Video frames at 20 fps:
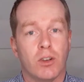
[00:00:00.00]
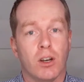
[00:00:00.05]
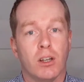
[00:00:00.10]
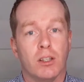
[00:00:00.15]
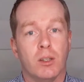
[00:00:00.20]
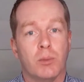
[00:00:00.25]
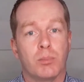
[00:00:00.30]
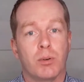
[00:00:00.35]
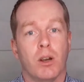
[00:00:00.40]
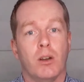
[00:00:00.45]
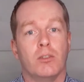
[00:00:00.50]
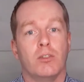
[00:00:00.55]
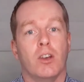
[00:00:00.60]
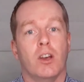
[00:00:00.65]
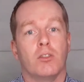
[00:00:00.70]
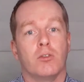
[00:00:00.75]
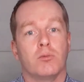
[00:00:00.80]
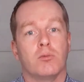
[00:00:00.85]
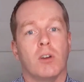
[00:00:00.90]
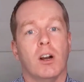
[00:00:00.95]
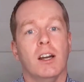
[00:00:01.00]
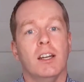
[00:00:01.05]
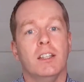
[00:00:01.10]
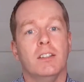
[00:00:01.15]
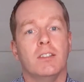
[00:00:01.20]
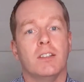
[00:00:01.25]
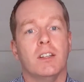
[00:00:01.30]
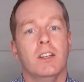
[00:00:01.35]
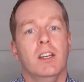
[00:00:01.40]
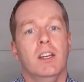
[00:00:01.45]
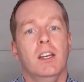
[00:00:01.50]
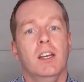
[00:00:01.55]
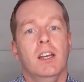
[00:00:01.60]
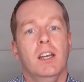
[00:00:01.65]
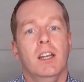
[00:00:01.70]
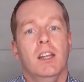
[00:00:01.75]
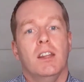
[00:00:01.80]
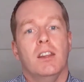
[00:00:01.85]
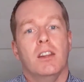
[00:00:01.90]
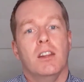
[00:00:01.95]
the process right,
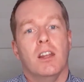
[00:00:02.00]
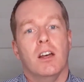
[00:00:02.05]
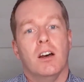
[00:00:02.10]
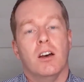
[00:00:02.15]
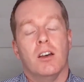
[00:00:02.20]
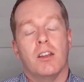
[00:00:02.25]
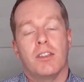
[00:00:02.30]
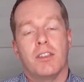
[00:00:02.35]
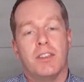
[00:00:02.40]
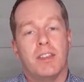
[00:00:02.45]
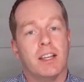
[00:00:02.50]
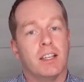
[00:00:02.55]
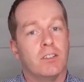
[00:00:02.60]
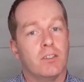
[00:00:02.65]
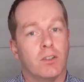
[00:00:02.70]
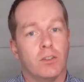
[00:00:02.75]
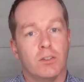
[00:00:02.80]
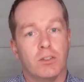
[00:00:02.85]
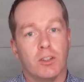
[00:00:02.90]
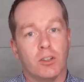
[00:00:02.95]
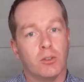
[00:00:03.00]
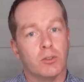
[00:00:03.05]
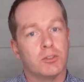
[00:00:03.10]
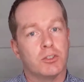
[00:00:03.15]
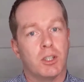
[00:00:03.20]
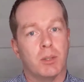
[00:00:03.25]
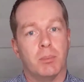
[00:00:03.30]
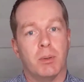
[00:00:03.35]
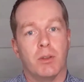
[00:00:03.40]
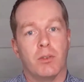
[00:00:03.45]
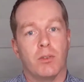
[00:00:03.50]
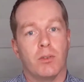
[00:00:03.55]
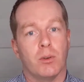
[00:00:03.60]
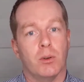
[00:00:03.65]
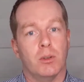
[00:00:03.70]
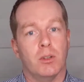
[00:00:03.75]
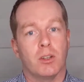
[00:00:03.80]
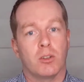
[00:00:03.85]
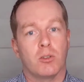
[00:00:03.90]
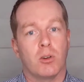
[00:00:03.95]
that things are still slipping through
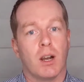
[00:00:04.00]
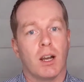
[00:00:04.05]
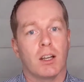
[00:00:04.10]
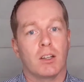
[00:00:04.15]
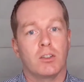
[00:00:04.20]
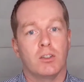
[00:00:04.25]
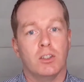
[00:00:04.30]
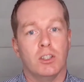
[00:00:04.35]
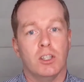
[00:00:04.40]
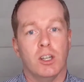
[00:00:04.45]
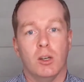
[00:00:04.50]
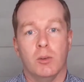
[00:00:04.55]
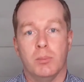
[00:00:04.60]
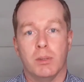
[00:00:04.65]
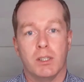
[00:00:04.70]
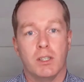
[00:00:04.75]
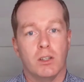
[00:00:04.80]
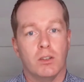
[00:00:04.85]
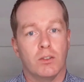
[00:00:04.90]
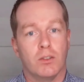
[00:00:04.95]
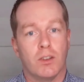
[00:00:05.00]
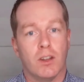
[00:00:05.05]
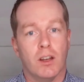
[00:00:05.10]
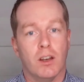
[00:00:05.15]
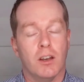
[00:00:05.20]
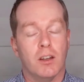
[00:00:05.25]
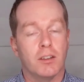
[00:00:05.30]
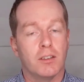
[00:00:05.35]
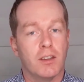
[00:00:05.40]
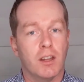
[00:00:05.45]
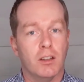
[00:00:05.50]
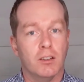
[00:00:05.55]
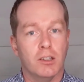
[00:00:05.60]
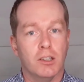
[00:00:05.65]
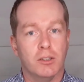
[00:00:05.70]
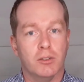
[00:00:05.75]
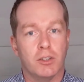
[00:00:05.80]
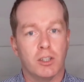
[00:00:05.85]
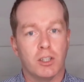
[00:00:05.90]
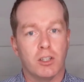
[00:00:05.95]
the cracks, you know, because they're
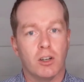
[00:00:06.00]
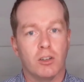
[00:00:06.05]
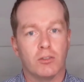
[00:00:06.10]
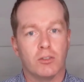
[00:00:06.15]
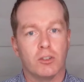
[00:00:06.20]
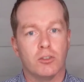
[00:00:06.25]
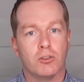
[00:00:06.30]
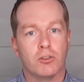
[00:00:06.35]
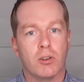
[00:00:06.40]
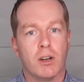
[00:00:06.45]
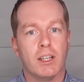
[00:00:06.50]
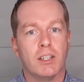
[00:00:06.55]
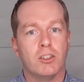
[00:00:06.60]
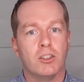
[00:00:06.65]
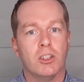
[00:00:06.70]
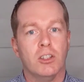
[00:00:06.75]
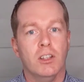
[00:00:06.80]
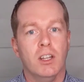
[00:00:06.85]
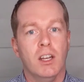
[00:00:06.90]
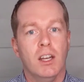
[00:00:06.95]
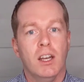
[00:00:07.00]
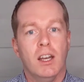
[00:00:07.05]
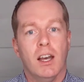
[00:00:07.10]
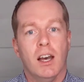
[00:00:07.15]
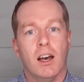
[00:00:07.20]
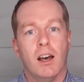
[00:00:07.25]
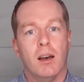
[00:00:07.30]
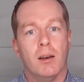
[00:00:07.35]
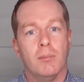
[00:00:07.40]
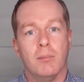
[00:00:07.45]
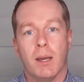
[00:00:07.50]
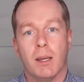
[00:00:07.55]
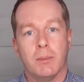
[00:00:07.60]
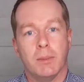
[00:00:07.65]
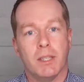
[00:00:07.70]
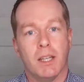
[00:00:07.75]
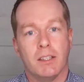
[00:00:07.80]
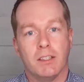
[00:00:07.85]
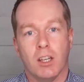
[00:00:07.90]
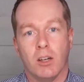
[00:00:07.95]
losing concentration, maybe
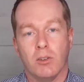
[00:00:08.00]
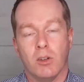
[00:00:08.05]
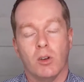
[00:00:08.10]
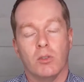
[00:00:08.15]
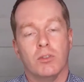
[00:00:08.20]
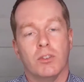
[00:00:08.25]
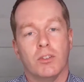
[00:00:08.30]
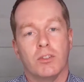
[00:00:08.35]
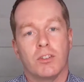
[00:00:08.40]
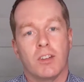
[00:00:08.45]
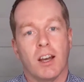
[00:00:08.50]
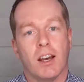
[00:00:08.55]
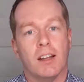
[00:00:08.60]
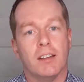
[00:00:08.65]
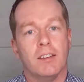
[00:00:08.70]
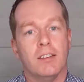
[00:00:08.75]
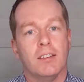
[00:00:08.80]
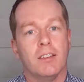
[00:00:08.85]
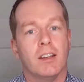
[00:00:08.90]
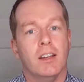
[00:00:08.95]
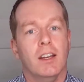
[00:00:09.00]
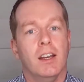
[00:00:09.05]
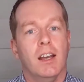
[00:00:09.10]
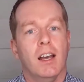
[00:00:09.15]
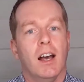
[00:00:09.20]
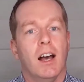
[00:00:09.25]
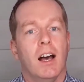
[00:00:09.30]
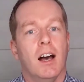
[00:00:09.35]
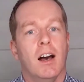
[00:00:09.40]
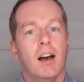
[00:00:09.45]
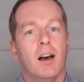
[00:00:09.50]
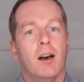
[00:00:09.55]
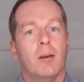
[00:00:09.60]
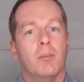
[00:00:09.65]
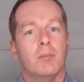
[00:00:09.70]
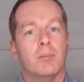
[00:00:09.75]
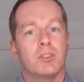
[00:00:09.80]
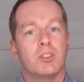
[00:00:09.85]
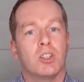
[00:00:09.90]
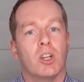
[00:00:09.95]
they don't understand.
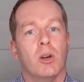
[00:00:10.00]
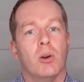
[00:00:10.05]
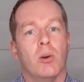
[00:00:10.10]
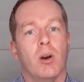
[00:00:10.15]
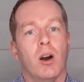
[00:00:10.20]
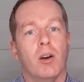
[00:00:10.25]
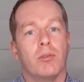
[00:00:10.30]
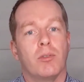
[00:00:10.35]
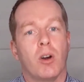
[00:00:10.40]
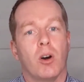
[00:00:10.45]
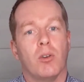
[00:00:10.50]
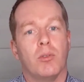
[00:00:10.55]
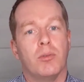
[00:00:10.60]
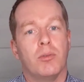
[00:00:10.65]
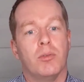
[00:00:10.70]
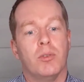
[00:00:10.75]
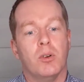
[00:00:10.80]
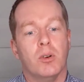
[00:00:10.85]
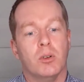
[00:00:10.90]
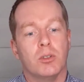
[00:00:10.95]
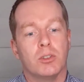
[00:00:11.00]
So I've got 4